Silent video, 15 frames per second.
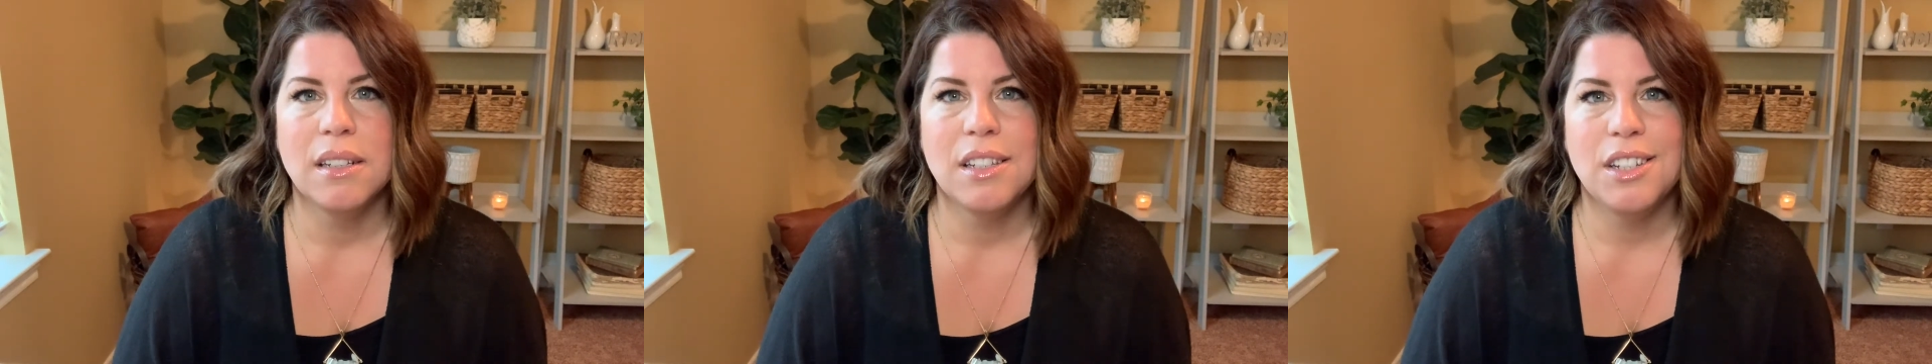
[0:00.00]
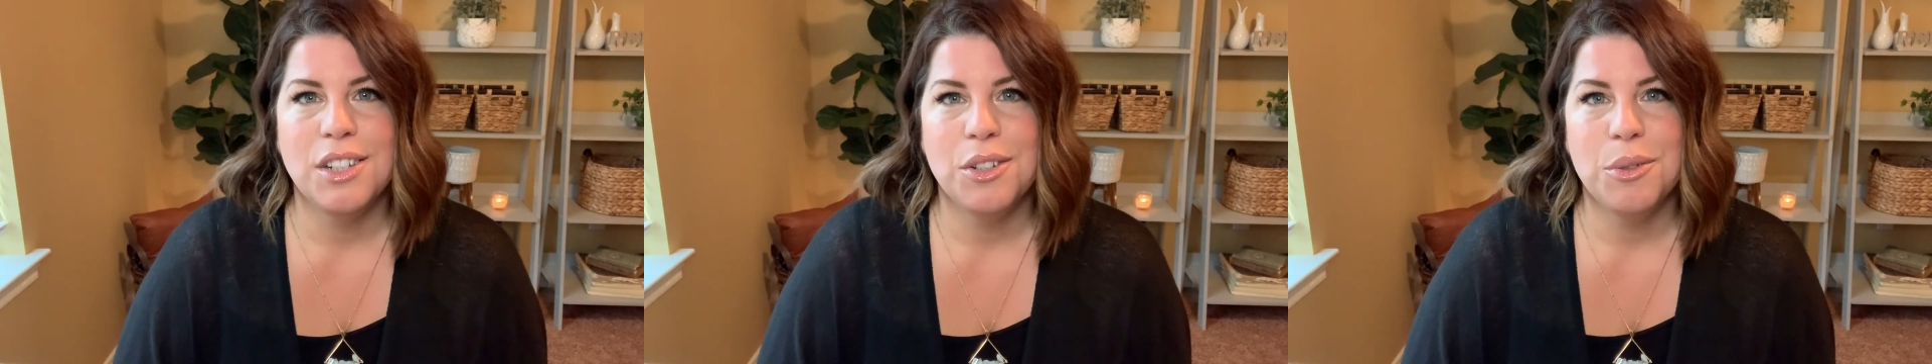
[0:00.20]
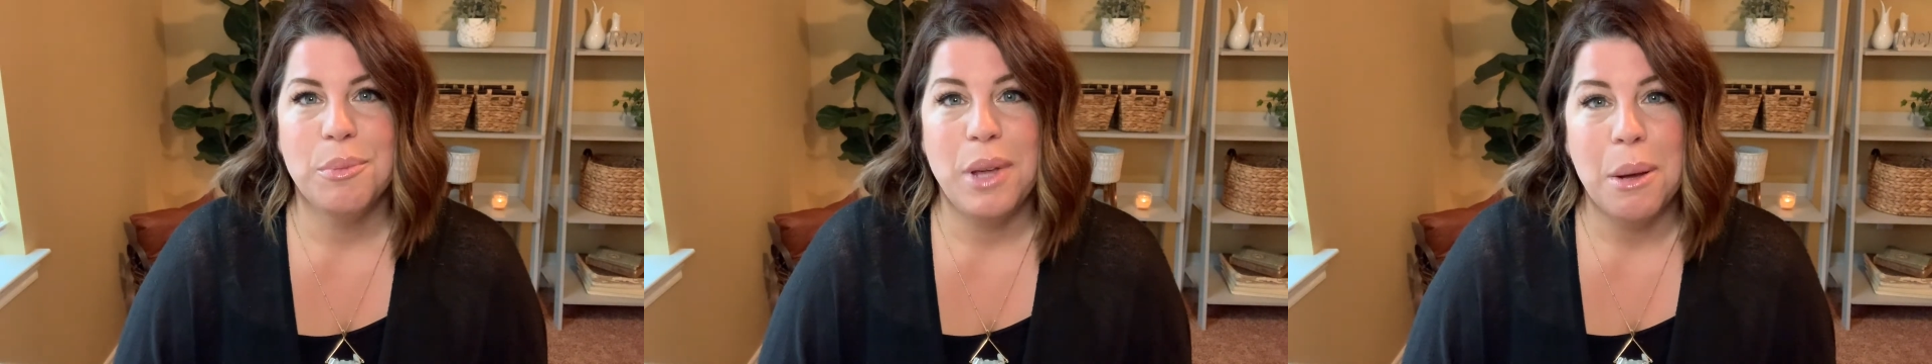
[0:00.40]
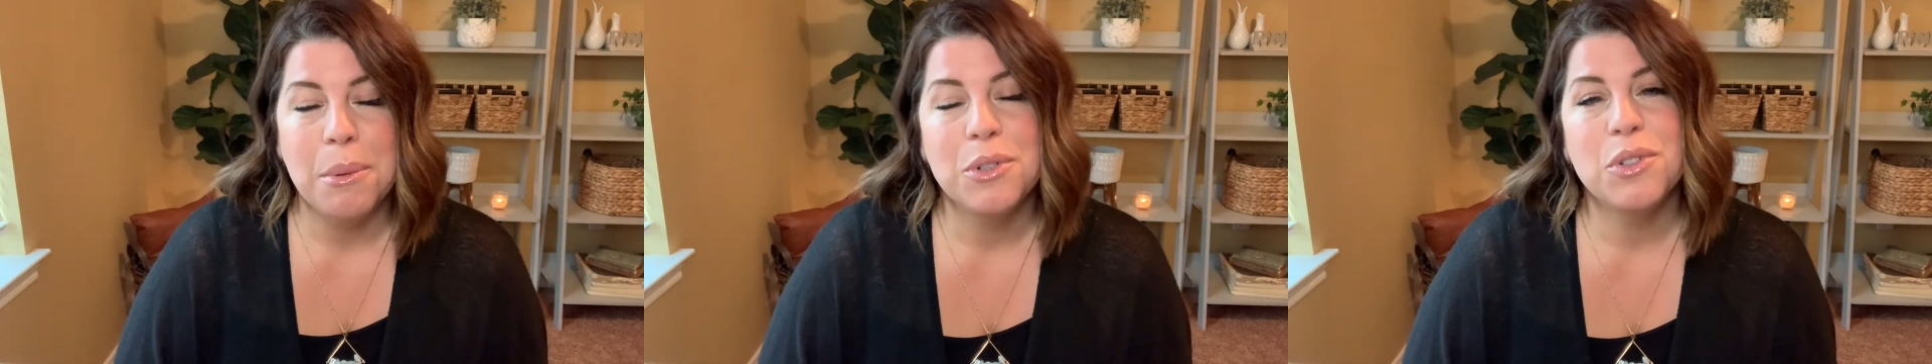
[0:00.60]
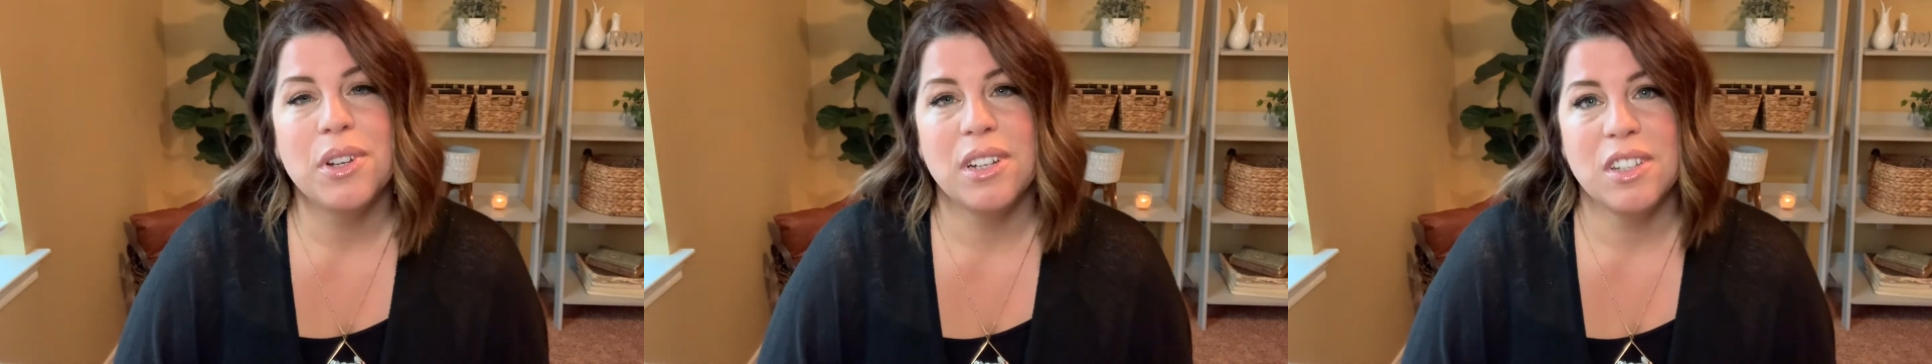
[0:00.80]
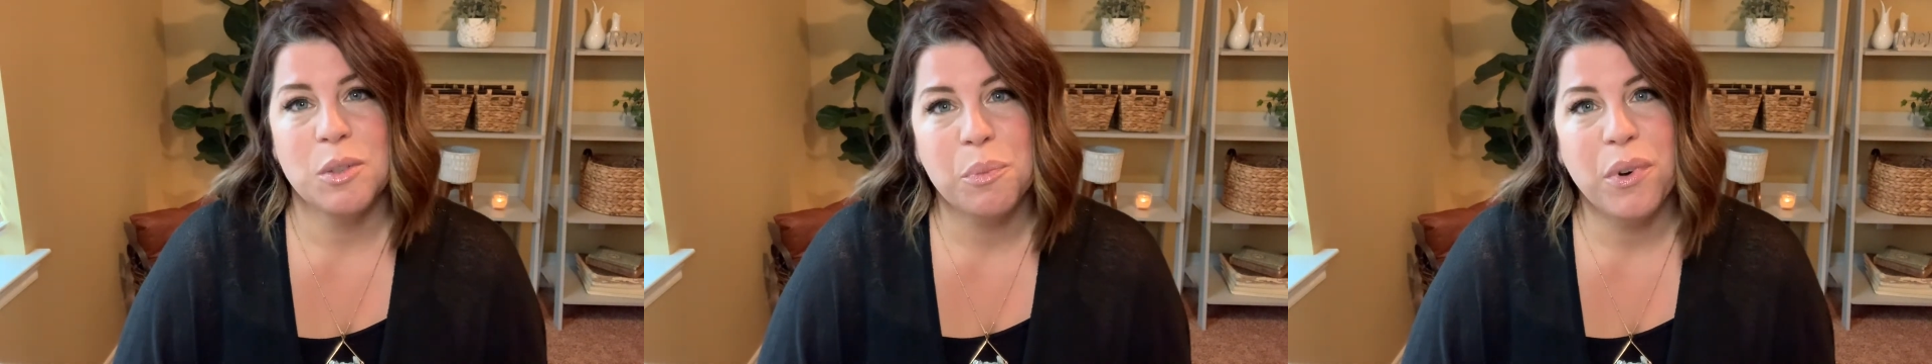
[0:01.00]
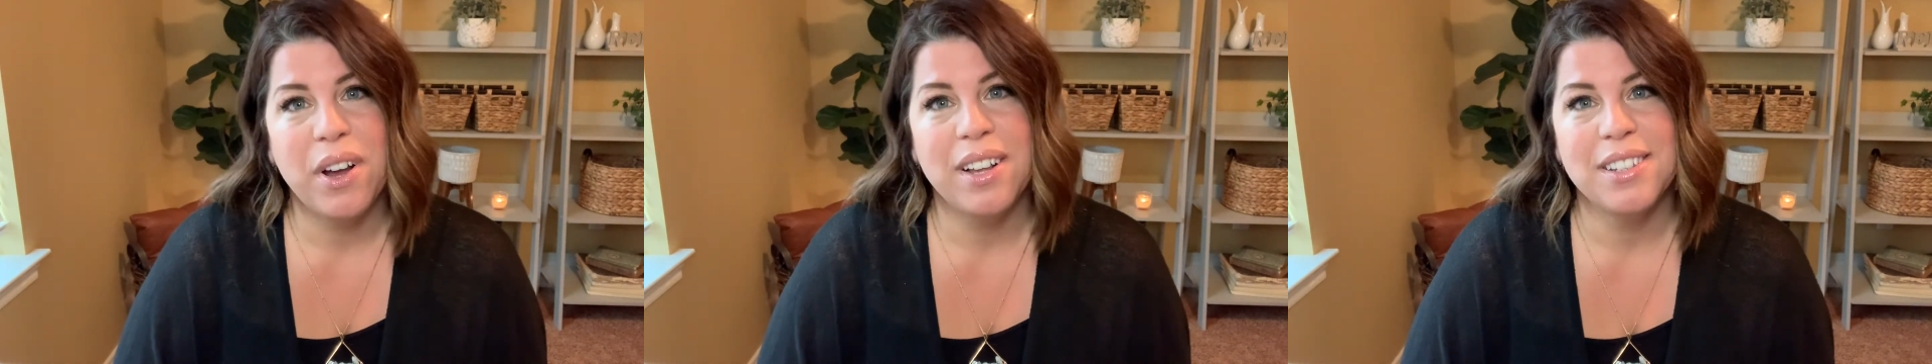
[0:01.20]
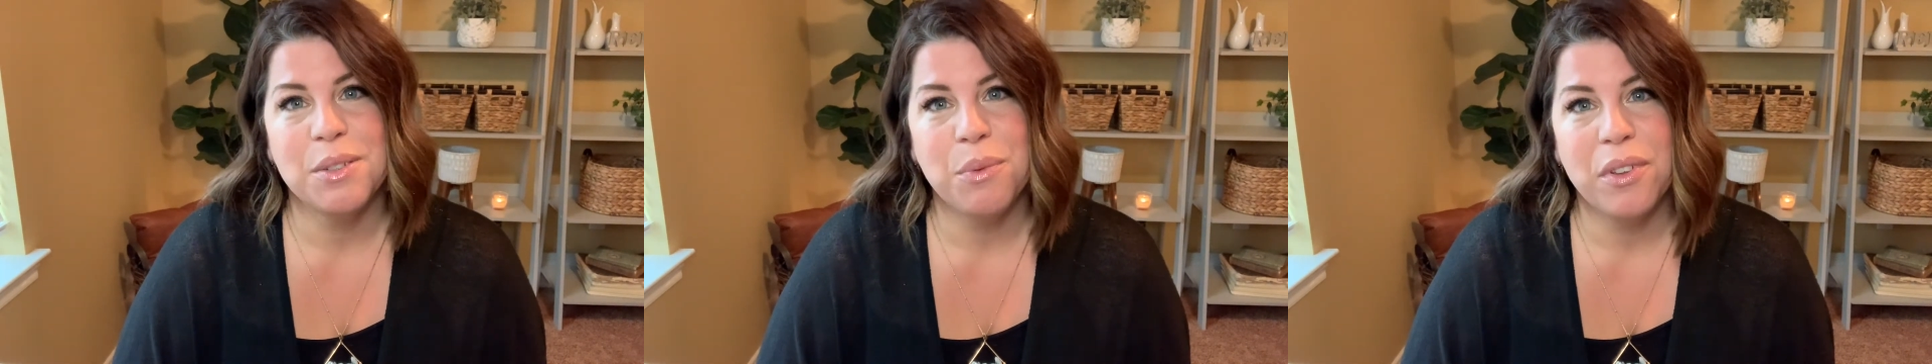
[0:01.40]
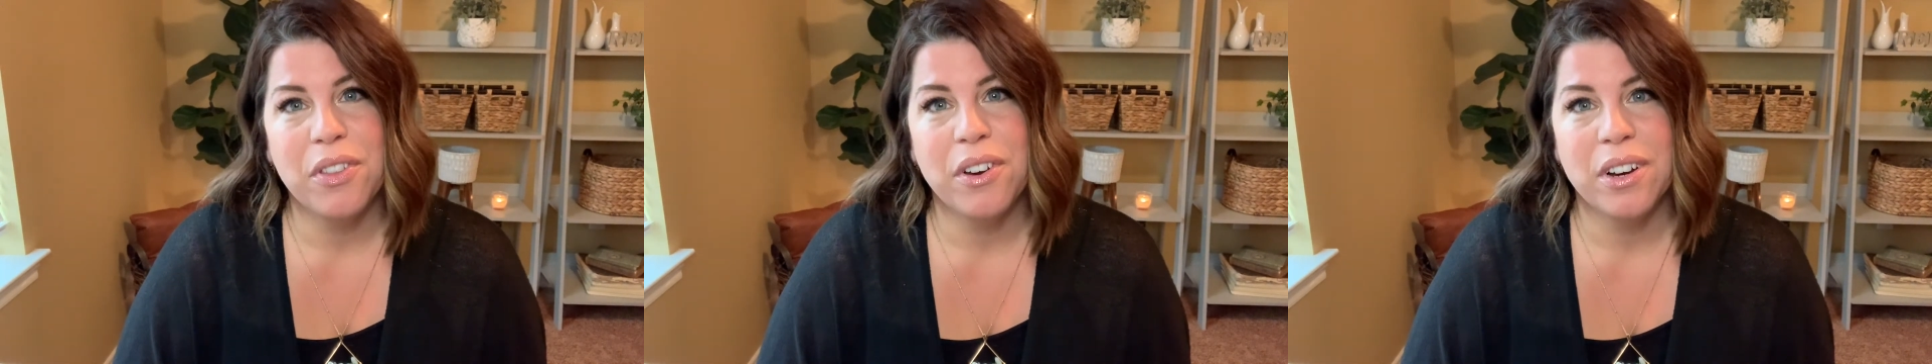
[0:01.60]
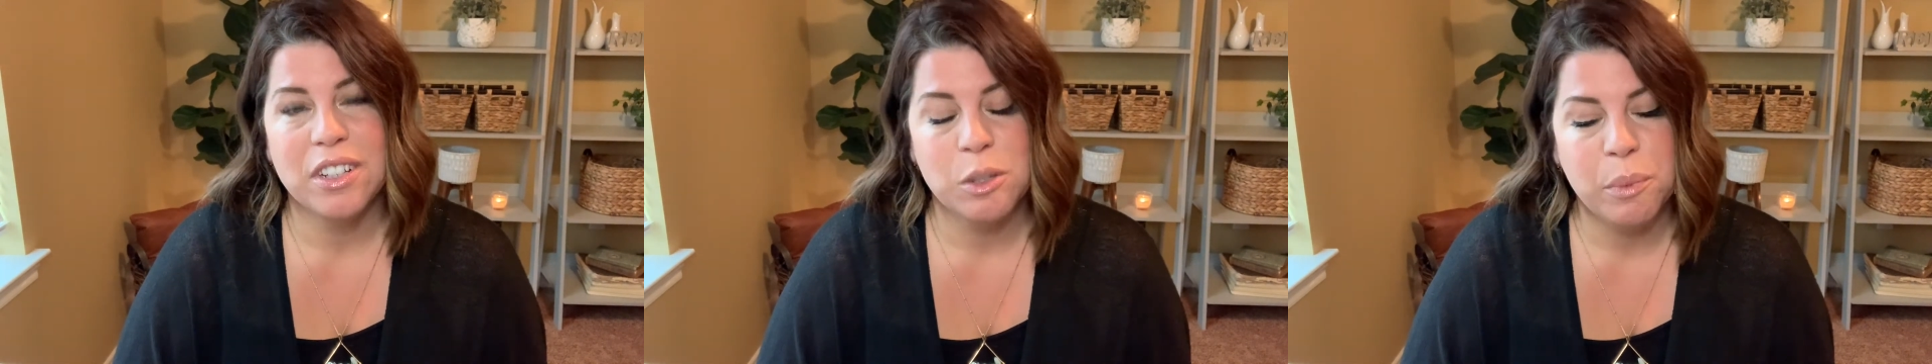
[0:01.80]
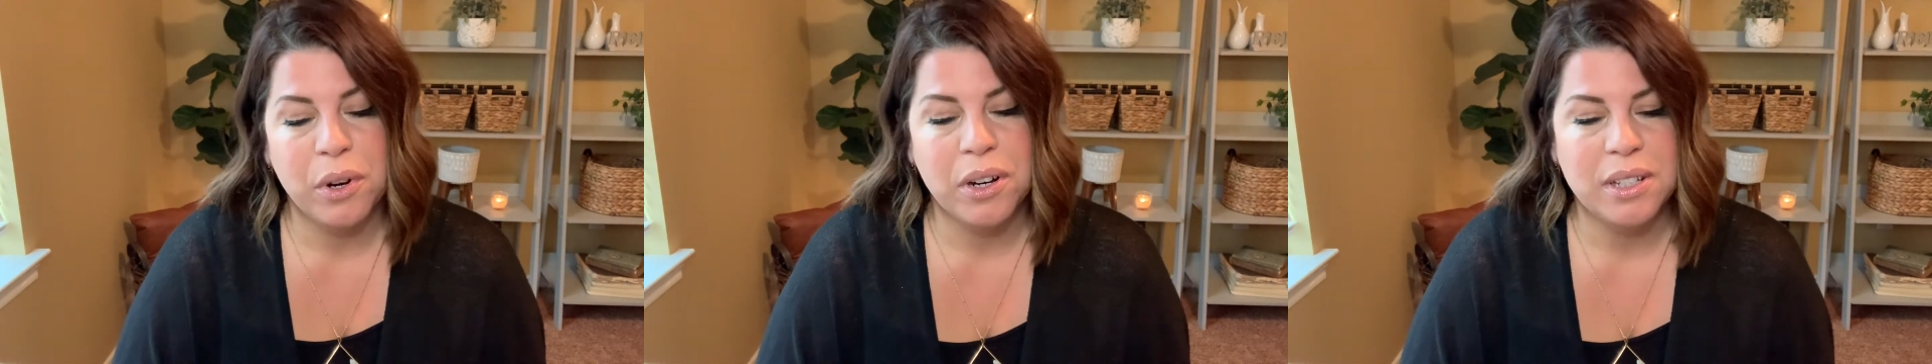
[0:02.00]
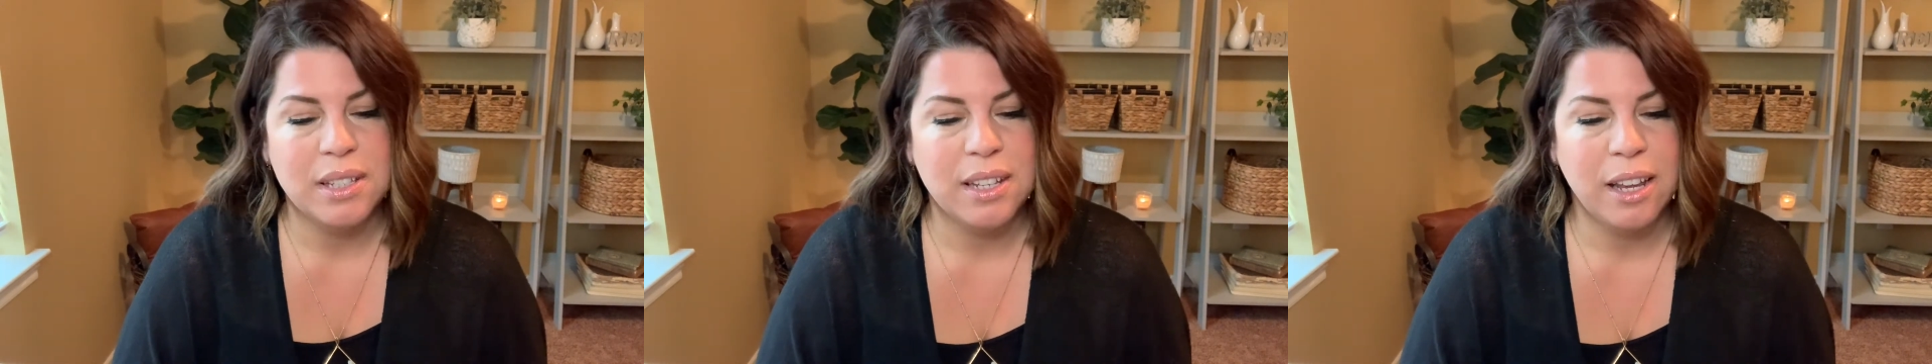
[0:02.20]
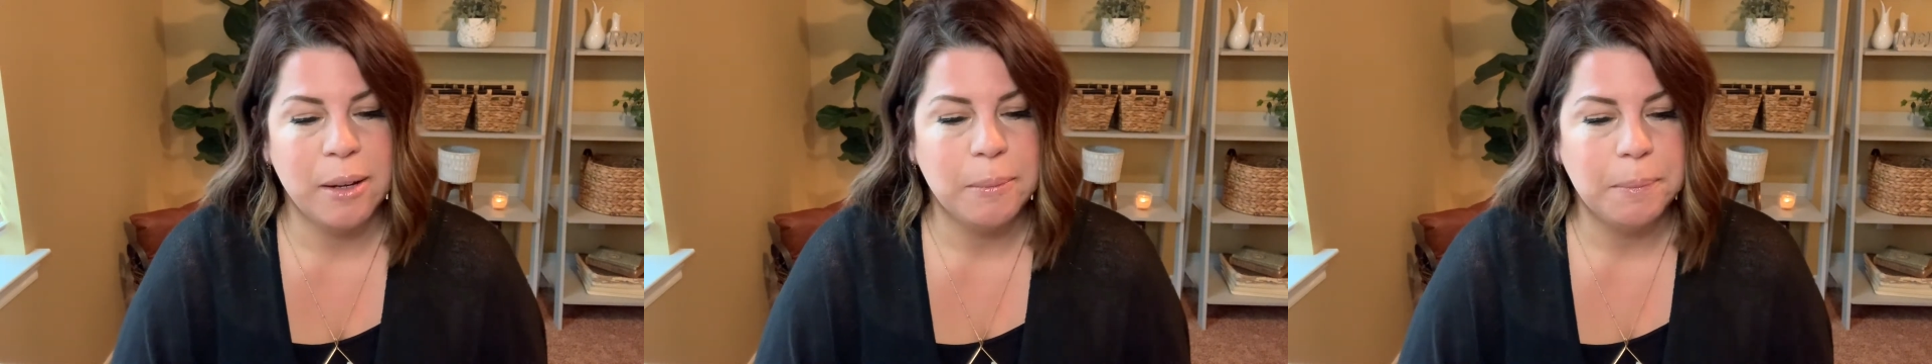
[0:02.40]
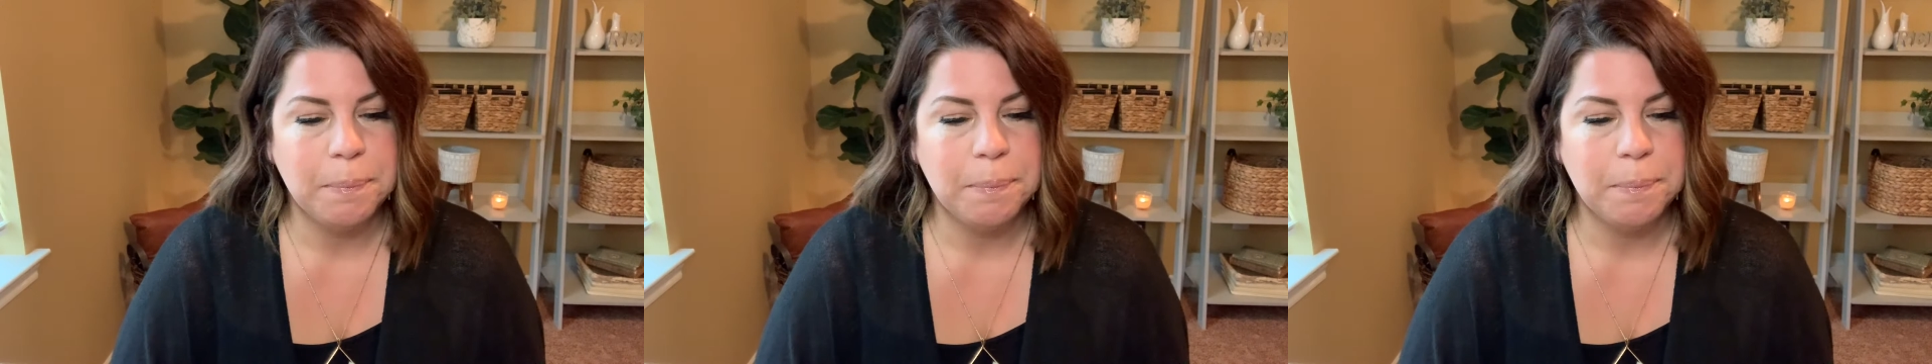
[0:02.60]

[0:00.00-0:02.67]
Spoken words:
to be able to express what they're experiencing.